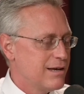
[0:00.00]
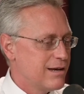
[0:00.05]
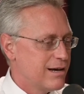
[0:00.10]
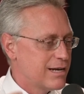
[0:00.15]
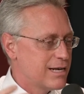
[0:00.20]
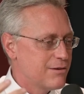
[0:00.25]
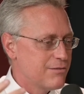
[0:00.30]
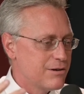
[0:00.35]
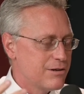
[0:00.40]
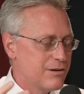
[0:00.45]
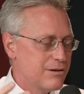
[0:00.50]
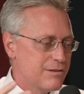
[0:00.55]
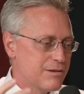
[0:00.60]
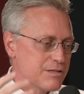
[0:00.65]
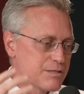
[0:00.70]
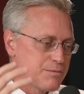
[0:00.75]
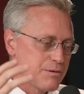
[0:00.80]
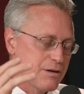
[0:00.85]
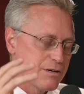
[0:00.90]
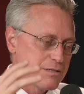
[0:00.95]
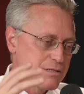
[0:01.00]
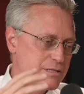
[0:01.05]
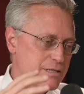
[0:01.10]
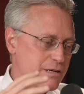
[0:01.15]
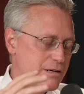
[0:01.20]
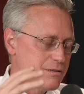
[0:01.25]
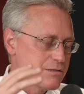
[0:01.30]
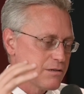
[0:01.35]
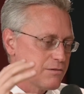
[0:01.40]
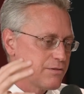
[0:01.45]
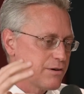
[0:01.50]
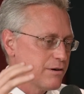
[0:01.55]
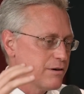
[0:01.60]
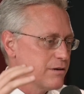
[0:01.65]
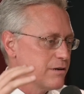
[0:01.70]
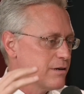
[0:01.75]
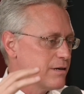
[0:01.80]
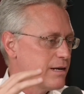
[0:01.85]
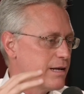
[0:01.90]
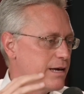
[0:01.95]
I never knew this, but our cells are very
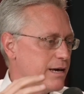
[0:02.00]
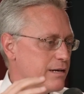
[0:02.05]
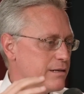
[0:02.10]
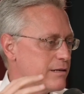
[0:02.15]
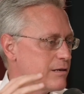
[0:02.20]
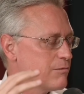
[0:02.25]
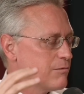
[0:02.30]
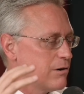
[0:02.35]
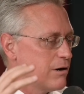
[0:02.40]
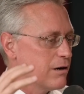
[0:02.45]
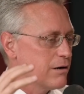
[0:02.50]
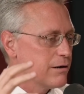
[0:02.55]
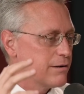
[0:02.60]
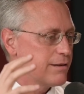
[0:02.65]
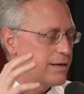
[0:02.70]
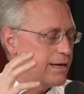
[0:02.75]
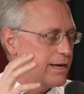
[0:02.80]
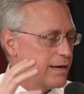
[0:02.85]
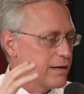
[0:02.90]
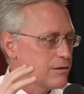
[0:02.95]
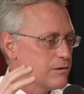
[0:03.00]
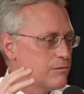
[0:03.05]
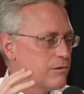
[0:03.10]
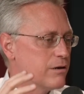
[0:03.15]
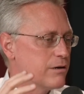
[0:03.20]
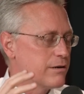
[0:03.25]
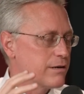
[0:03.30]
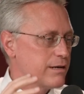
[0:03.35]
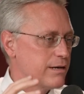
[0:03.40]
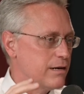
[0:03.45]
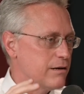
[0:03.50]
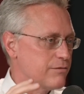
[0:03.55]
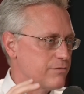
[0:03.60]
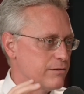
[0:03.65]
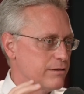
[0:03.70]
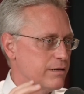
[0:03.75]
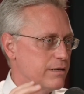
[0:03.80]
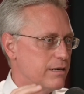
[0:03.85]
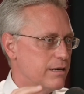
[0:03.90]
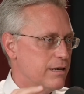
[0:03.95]
good at handling water, and they handle water
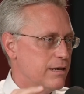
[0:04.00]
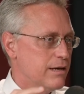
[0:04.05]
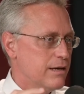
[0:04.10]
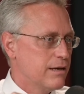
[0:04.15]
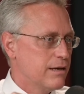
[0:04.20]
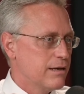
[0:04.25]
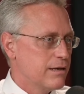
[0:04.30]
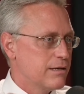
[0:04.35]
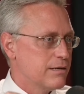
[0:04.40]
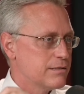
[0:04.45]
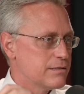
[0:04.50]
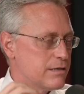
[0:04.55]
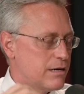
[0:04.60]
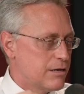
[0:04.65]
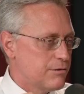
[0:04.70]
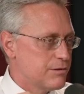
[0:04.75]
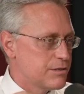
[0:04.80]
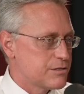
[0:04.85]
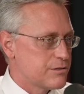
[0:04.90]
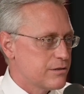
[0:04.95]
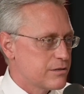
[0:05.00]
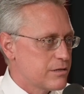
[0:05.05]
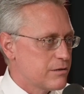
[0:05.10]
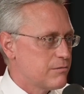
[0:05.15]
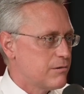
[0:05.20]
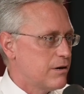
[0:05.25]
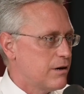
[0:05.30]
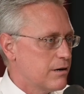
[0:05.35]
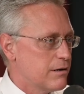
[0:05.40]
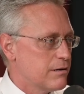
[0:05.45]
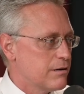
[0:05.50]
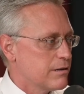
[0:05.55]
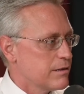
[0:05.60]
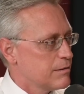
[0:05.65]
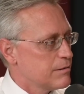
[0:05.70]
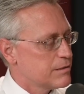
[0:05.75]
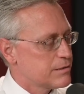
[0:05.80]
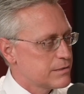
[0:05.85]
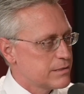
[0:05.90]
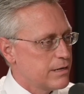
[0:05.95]
carefully because unrestricted water in
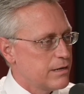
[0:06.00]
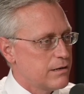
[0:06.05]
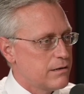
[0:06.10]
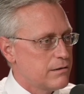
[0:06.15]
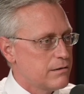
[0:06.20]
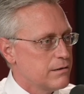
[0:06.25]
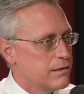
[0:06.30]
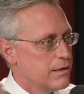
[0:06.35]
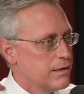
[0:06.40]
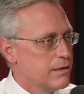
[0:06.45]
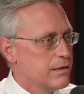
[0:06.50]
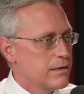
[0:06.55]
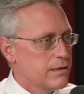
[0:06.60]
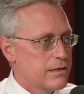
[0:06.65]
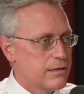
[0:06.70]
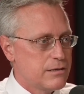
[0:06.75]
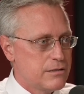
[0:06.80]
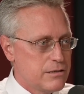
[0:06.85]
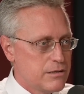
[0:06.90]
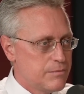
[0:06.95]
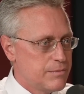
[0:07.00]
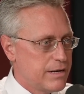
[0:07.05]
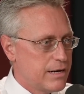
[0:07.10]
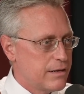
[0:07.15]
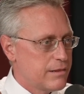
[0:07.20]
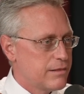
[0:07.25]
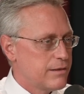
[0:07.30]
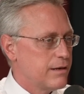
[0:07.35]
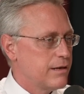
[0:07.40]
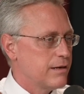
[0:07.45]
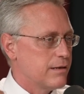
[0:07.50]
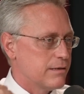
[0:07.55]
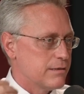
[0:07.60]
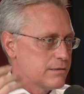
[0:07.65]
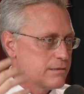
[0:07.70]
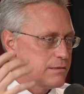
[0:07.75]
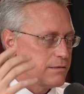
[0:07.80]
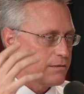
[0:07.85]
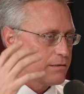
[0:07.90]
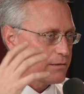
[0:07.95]
the cell can do bad
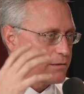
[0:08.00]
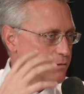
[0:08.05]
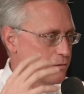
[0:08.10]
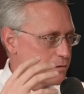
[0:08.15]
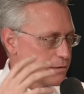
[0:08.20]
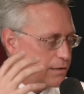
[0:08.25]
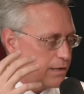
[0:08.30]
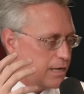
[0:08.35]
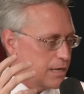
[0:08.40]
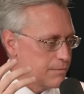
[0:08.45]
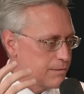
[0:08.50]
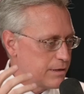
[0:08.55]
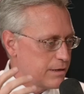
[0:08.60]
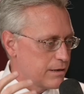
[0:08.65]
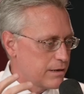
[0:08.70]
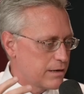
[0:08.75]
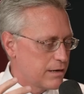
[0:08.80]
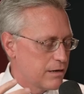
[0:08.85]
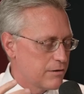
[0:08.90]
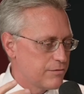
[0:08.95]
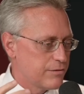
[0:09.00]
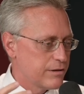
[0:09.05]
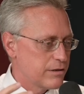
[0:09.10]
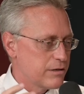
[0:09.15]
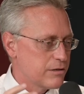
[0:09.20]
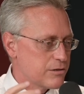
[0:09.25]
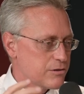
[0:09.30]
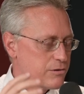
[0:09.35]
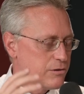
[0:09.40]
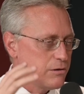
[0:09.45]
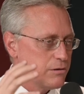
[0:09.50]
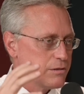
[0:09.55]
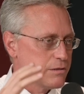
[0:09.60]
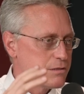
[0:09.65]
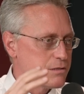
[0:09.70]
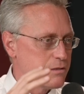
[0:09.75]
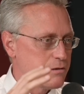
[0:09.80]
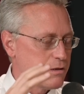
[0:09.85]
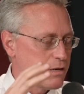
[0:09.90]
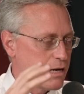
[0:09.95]
things. So it's got to be carefully controlled.
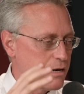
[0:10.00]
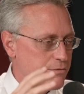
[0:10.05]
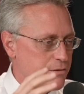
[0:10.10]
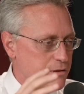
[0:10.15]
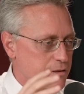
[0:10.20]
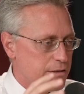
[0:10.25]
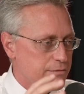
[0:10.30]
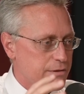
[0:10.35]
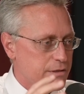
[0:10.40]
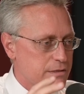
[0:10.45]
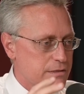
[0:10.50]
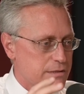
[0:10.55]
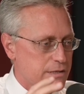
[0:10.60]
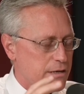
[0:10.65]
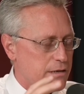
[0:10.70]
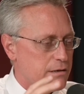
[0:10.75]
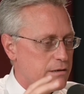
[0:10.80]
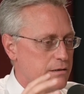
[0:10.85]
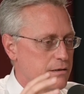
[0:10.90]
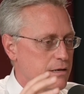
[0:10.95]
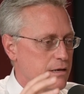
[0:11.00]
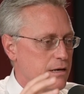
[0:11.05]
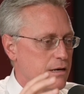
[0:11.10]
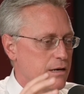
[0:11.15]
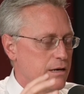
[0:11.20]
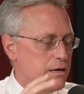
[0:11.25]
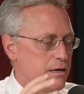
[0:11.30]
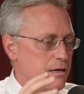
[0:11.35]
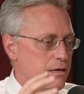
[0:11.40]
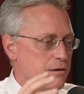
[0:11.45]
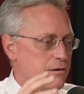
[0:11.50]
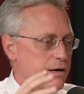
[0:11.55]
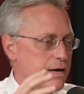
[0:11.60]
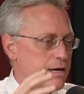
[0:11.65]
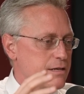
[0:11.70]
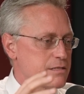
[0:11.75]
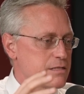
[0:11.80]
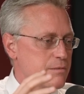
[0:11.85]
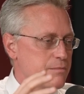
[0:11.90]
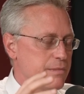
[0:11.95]
And so every living cell, you know,
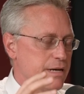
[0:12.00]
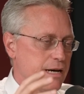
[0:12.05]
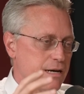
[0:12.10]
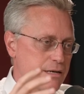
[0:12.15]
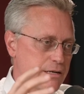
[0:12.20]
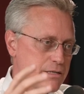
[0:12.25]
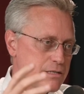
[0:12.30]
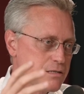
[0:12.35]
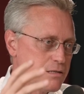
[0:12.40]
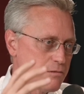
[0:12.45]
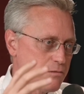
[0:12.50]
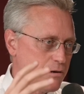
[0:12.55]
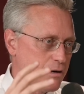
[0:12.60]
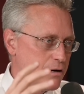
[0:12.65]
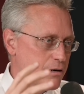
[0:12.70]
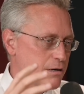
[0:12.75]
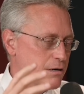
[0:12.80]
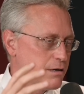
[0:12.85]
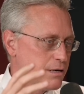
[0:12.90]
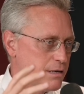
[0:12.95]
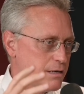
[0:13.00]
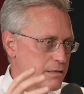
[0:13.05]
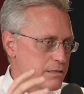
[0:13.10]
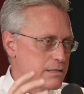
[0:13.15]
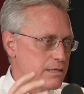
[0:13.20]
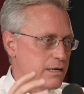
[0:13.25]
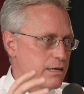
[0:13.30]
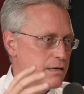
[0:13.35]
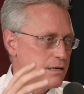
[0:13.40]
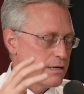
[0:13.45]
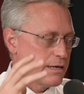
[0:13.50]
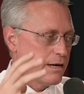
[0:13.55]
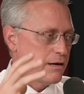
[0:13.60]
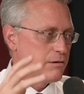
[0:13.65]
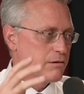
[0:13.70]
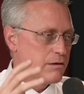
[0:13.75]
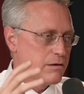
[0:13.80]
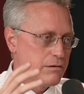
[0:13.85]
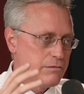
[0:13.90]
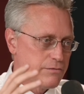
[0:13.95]
has to manage the water intake and
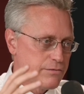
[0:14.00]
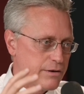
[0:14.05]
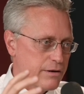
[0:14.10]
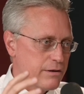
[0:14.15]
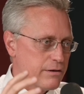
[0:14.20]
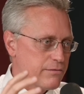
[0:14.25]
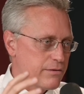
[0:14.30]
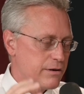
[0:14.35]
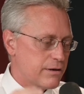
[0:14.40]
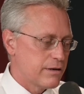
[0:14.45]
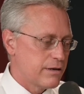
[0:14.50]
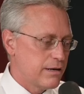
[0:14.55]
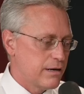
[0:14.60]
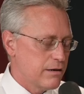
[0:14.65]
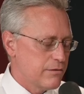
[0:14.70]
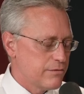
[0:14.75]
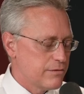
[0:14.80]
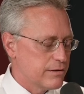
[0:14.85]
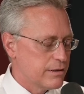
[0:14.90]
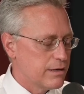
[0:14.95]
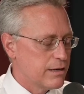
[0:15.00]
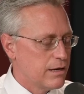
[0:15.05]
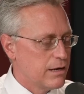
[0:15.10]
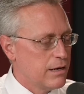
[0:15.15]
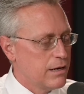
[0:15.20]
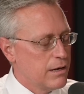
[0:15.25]
outgo very, very carefully.